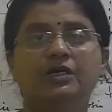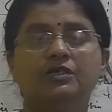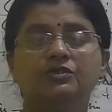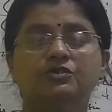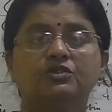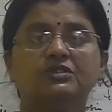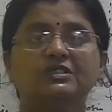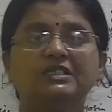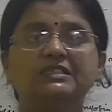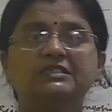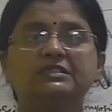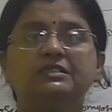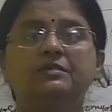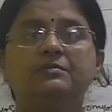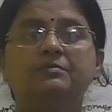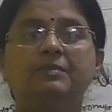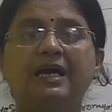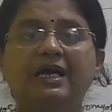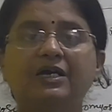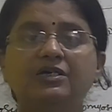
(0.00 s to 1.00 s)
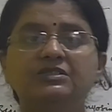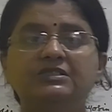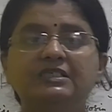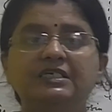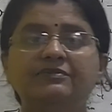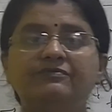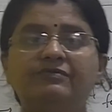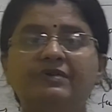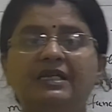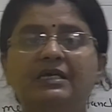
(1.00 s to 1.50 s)
So this
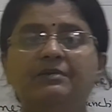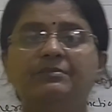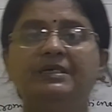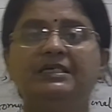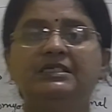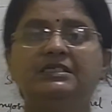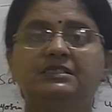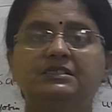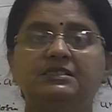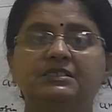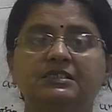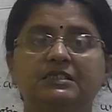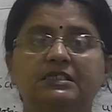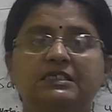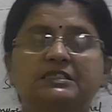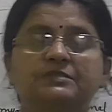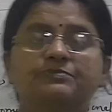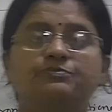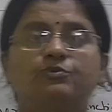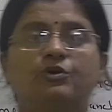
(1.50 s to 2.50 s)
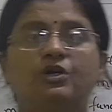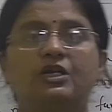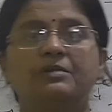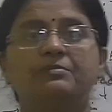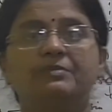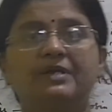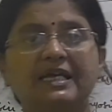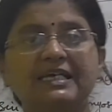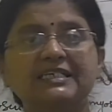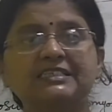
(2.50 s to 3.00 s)
myosin filament is
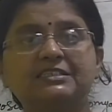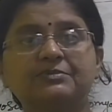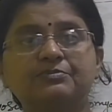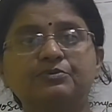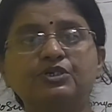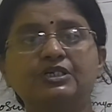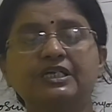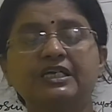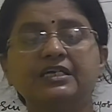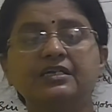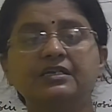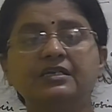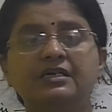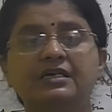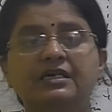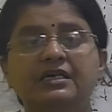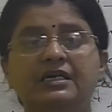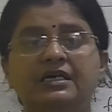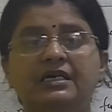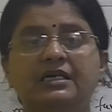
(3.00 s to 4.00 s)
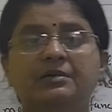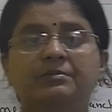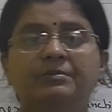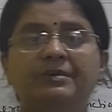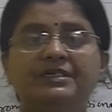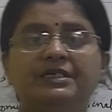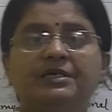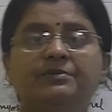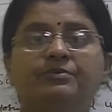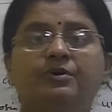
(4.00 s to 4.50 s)
polymerized protein
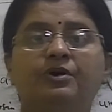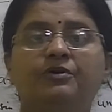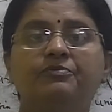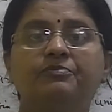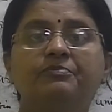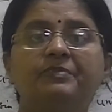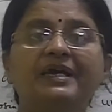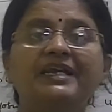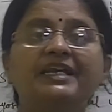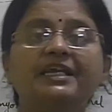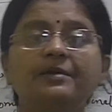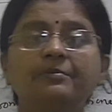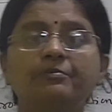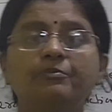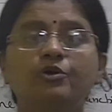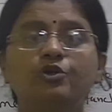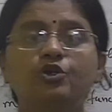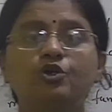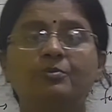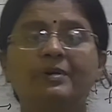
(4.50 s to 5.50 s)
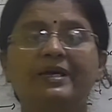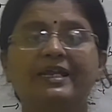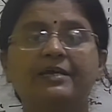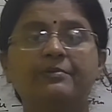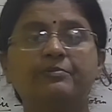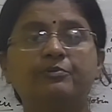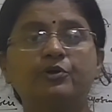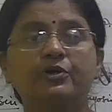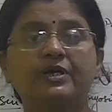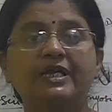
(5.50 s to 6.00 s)
made up of many monomeric
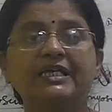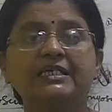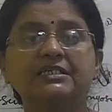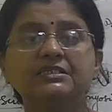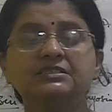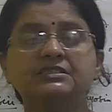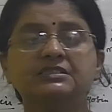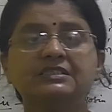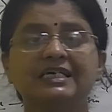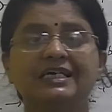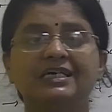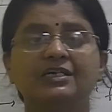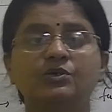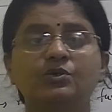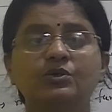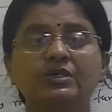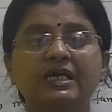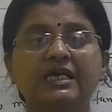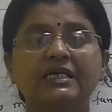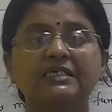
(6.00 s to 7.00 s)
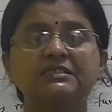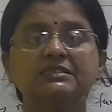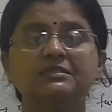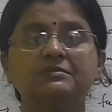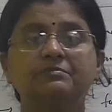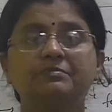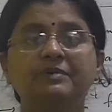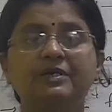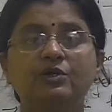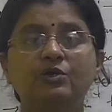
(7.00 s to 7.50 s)
proteins. They are known as
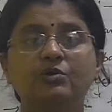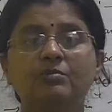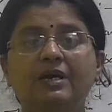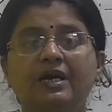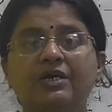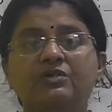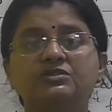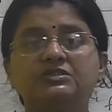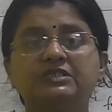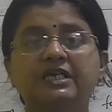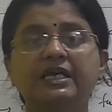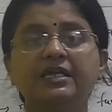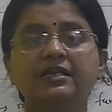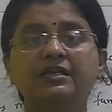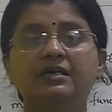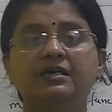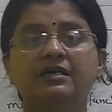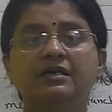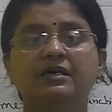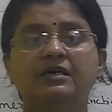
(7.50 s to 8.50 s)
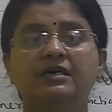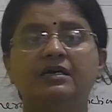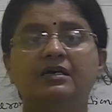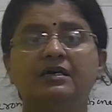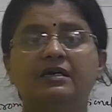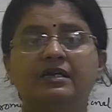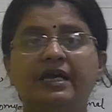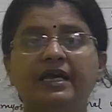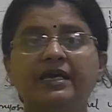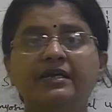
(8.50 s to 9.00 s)
meromyosin,
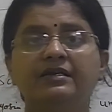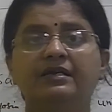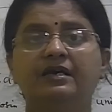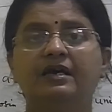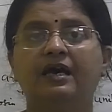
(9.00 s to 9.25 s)
right?